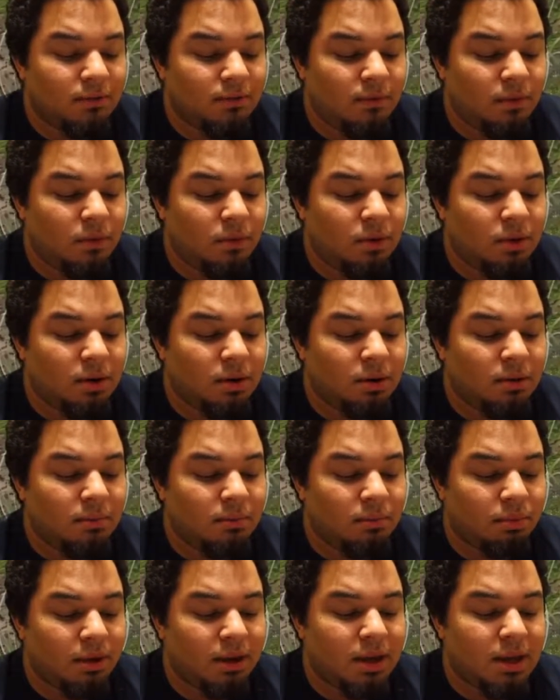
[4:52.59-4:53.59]
for
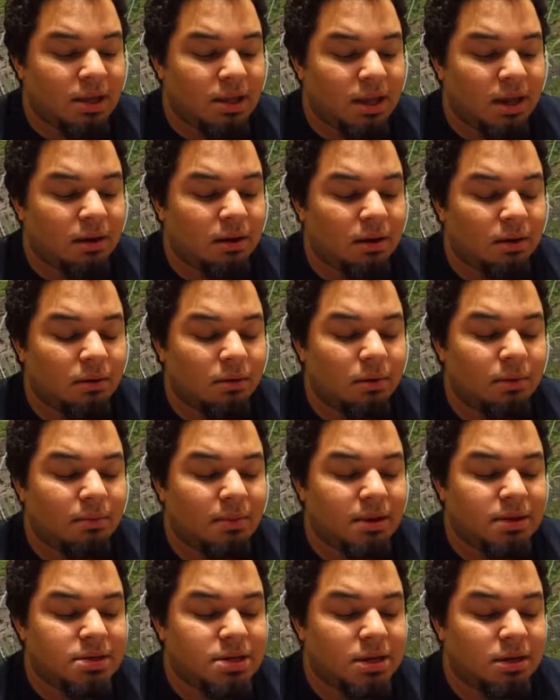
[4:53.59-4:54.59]
breaking down
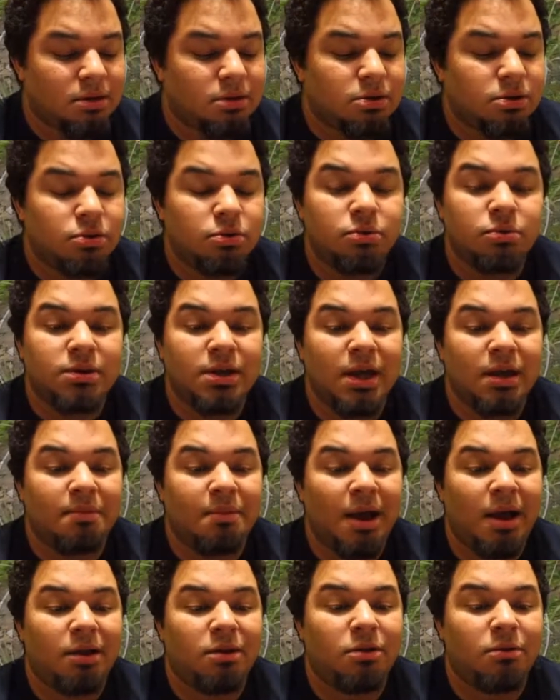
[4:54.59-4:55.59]
equipment here to take
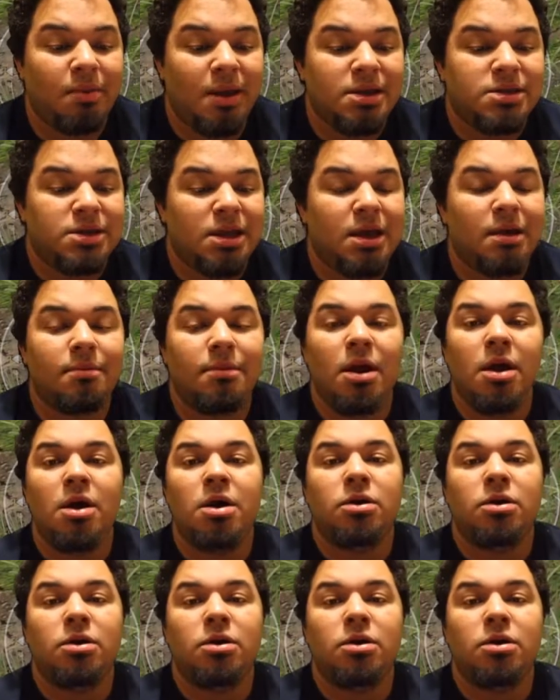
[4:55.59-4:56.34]
back to base camp,